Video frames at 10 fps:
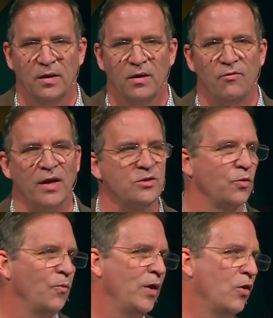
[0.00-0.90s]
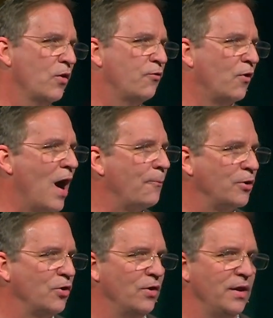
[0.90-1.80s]
Friends, when we look for
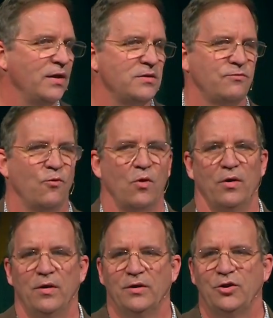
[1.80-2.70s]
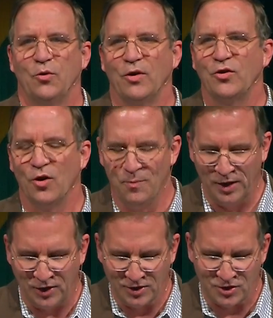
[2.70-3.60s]
opportunities for short-term
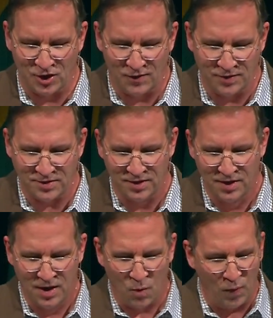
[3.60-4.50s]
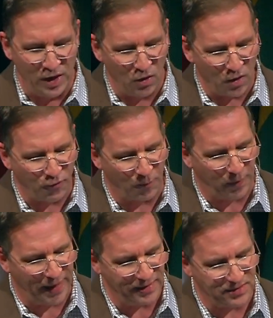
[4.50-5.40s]
mission service, we look for
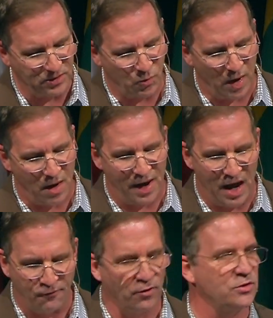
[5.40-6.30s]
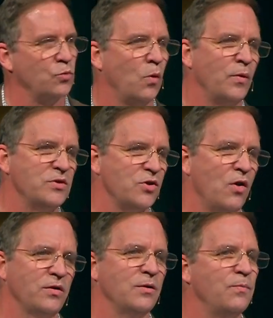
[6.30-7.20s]
places where our efforts will
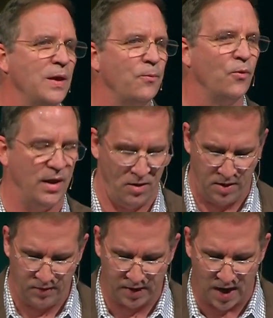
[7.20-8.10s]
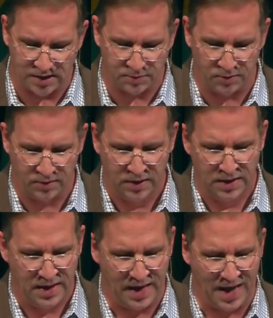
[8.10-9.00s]
result in people hearing the gospel
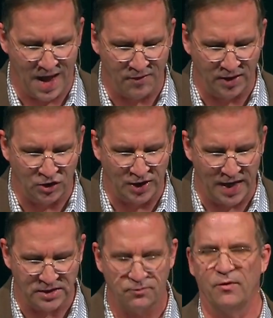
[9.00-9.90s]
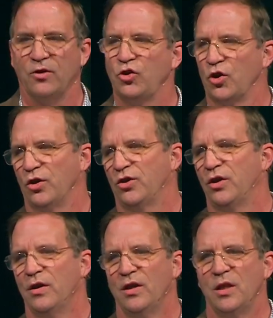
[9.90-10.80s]
and having a chance for the church
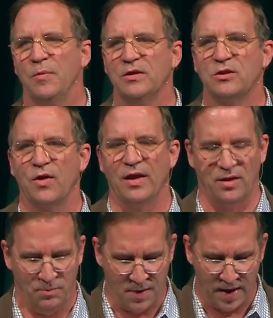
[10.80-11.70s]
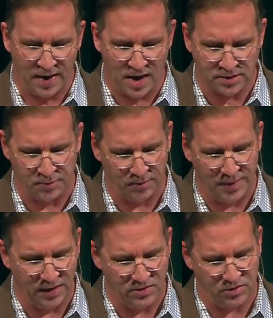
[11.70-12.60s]
to be strengthened by gospel
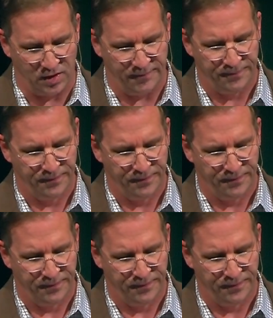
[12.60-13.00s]
ministry.